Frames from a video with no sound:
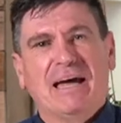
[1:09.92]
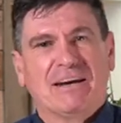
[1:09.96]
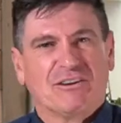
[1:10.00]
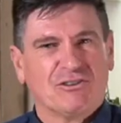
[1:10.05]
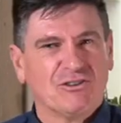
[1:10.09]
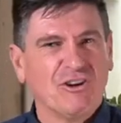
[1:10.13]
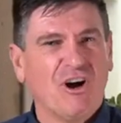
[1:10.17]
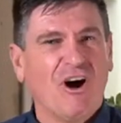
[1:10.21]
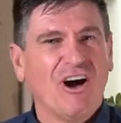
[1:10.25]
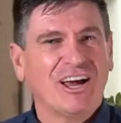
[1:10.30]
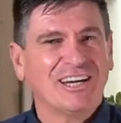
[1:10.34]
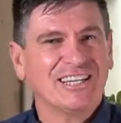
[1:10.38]

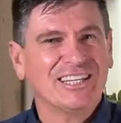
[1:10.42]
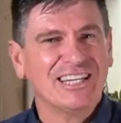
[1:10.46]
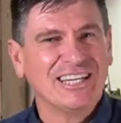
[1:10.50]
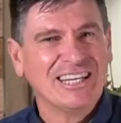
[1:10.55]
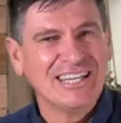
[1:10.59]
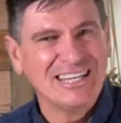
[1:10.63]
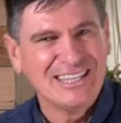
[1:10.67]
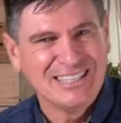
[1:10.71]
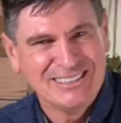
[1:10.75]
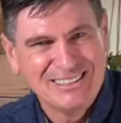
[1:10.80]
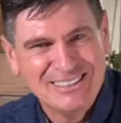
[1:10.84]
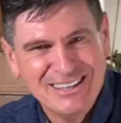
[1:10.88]

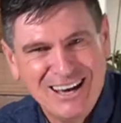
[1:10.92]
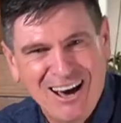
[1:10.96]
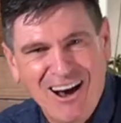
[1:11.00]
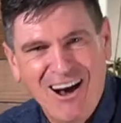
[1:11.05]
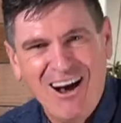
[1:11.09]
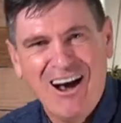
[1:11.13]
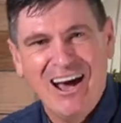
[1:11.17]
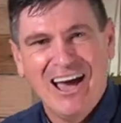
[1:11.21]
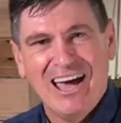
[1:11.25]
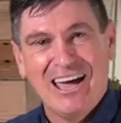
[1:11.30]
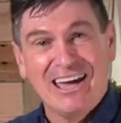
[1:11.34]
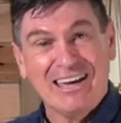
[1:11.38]
19,
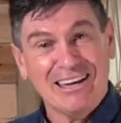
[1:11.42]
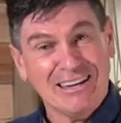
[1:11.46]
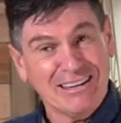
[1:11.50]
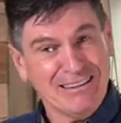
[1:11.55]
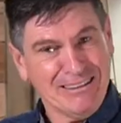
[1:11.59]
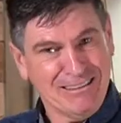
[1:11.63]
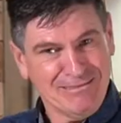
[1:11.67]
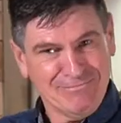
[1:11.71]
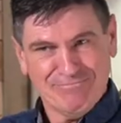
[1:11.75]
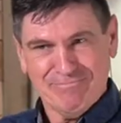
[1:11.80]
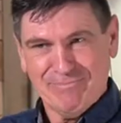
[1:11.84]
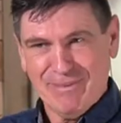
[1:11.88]
I
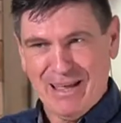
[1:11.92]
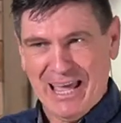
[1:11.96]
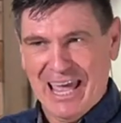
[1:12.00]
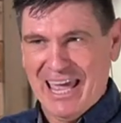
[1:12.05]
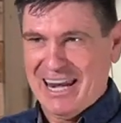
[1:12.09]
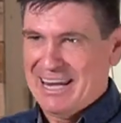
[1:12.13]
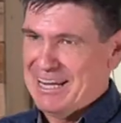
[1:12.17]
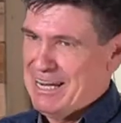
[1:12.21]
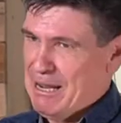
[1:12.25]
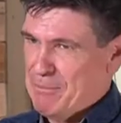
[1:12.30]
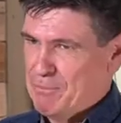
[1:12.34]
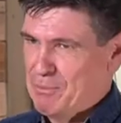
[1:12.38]

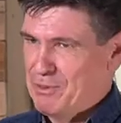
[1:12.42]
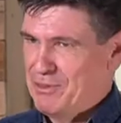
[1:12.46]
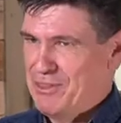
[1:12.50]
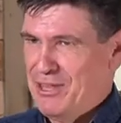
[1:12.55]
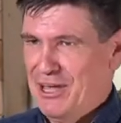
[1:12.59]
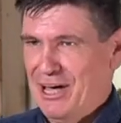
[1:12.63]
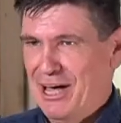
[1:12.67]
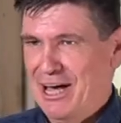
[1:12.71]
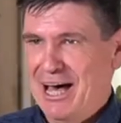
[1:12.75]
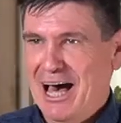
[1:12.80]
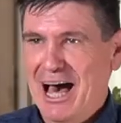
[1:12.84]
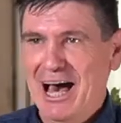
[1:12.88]
ended up with
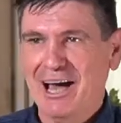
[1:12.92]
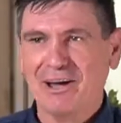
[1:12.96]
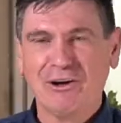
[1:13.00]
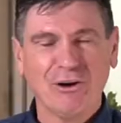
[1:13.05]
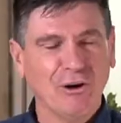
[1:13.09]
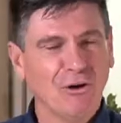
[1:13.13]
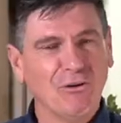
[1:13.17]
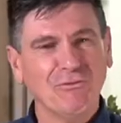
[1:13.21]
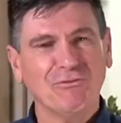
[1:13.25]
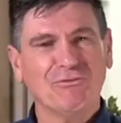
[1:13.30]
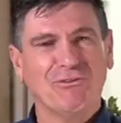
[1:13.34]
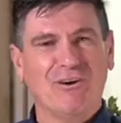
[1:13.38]
a
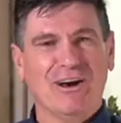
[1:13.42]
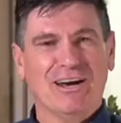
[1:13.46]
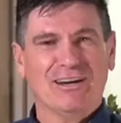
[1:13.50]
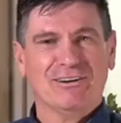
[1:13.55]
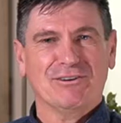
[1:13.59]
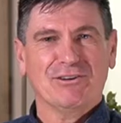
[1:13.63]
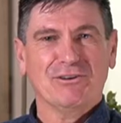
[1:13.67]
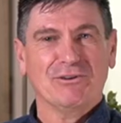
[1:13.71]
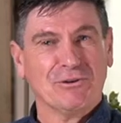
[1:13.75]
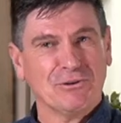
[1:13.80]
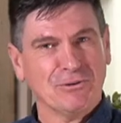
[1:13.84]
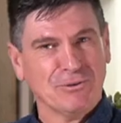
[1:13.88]
girlfriend
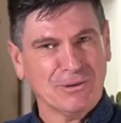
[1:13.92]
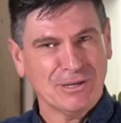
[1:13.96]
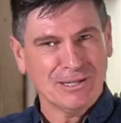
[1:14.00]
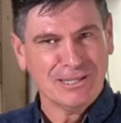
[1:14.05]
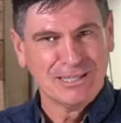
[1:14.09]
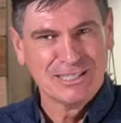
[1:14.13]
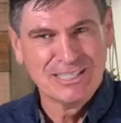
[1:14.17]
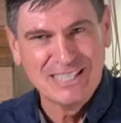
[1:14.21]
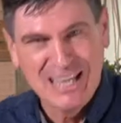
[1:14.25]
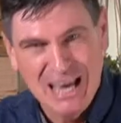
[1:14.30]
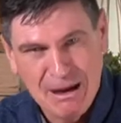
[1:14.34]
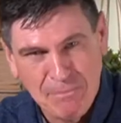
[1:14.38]
who
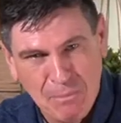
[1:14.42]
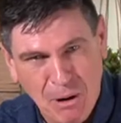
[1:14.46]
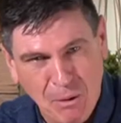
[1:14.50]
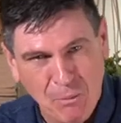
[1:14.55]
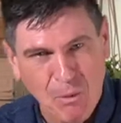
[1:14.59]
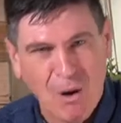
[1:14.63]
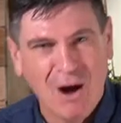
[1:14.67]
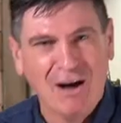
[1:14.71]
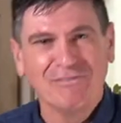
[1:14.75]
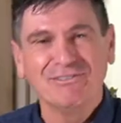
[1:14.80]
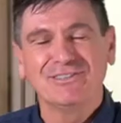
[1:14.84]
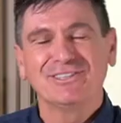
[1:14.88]
is now my
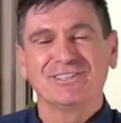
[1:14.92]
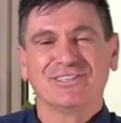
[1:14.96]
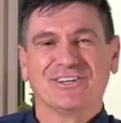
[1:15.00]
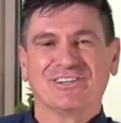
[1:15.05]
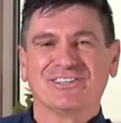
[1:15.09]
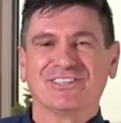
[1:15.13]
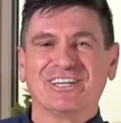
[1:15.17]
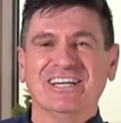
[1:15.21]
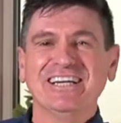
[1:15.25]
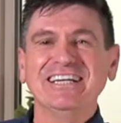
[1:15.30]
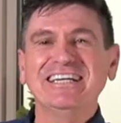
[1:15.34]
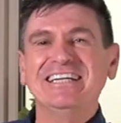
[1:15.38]
wife,
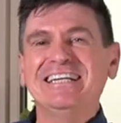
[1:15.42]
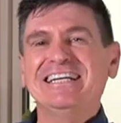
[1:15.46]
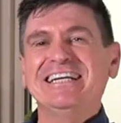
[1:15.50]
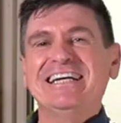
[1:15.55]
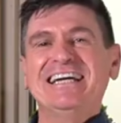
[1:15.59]
Sonia.